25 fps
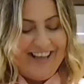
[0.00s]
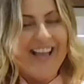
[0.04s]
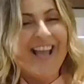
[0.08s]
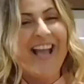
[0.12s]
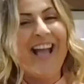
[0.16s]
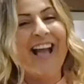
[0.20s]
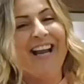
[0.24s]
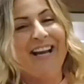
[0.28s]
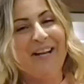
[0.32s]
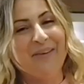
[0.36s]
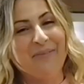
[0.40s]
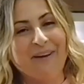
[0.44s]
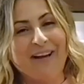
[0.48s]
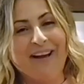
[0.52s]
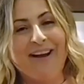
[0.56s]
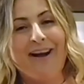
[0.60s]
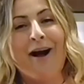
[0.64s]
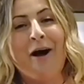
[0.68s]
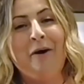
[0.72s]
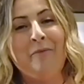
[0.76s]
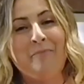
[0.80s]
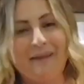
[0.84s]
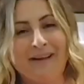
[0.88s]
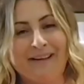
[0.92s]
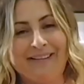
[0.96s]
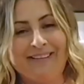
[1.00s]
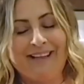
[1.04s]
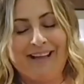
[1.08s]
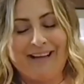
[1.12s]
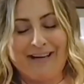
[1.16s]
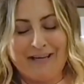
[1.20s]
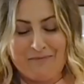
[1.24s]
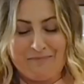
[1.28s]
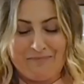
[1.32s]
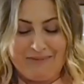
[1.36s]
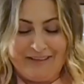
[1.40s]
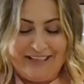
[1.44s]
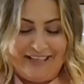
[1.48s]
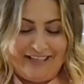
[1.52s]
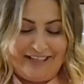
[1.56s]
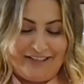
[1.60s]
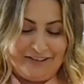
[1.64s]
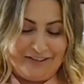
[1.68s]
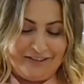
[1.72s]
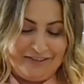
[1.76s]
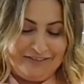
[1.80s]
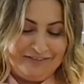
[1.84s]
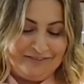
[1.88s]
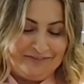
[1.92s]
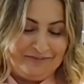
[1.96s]
Anyway, I'll pick that up
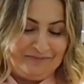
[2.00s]
later.